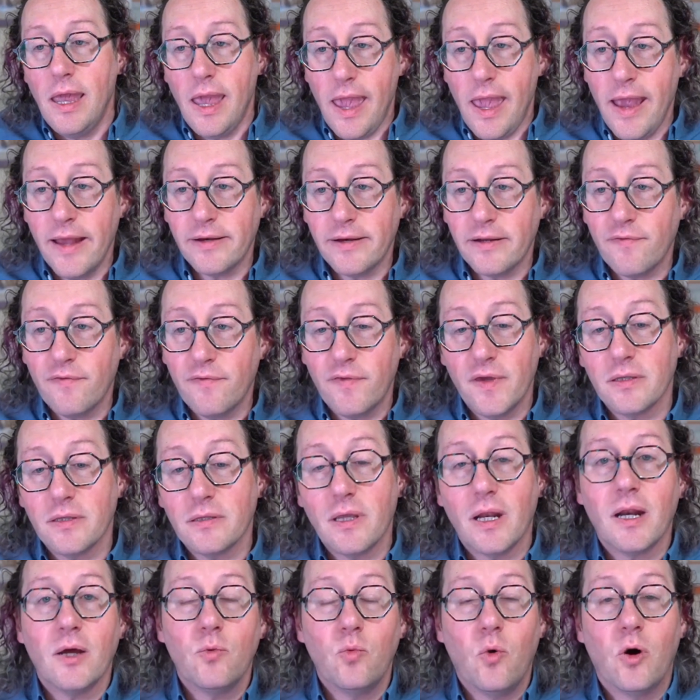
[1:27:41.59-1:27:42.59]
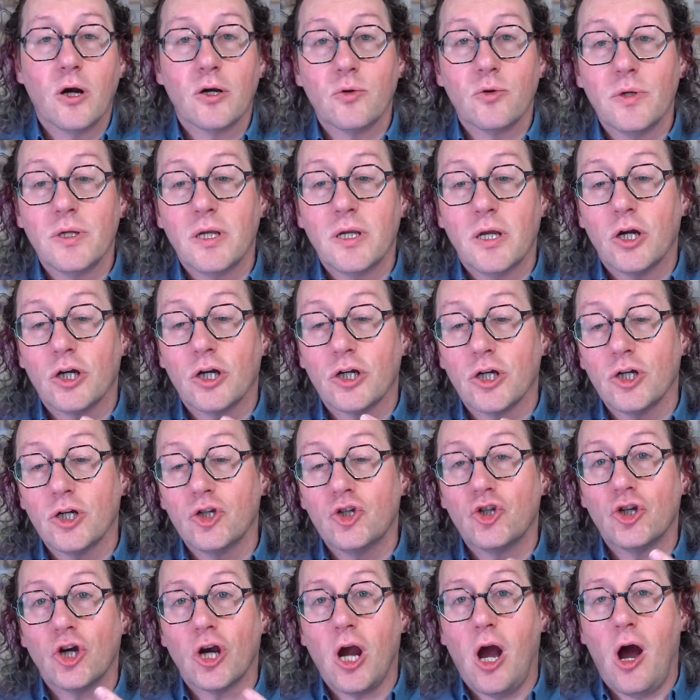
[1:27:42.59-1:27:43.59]
and a thing that I want to encourage
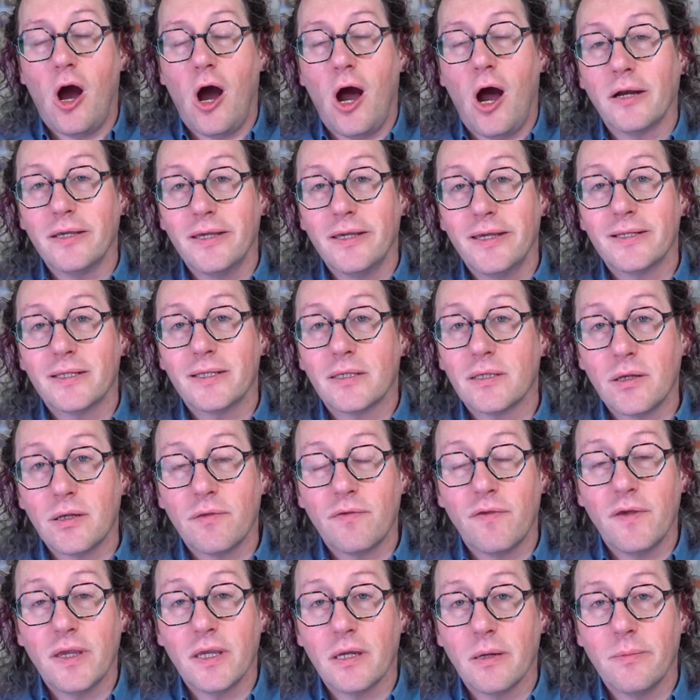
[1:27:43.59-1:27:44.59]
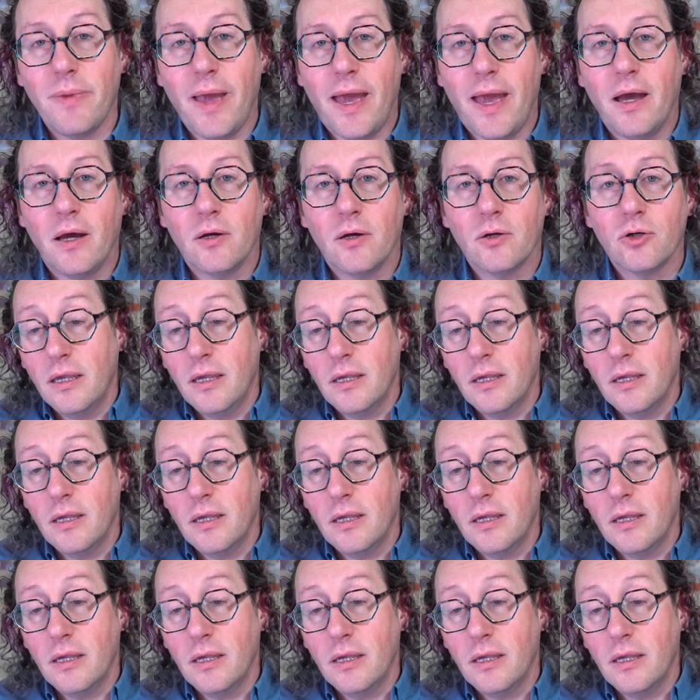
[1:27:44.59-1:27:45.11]
your audience to think about,